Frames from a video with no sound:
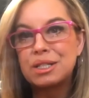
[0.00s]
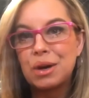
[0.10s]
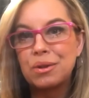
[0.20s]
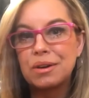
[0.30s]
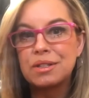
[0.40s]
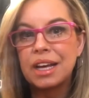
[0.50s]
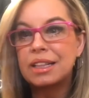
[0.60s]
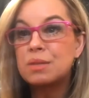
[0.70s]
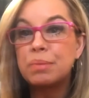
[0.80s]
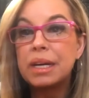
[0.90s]
So there's like
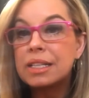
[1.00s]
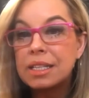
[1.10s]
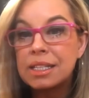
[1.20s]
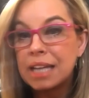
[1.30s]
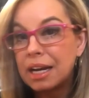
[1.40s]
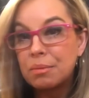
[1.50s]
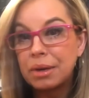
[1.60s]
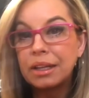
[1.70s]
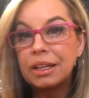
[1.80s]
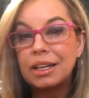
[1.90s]
this big
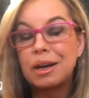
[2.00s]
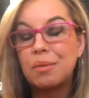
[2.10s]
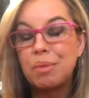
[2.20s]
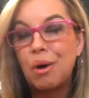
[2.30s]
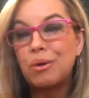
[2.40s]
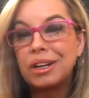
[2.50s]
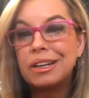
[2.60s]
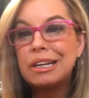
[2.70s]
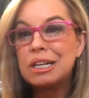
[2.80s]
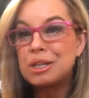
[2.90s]
sustainability component
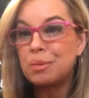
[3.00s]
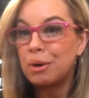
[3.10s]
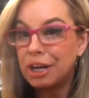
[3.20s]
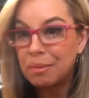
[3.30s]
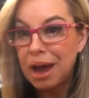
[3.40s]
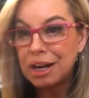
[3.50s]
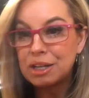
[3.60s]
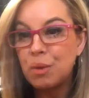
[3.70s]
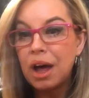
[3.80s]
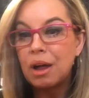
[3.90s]
to Burning Man
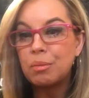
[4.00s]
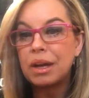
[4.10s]
as well.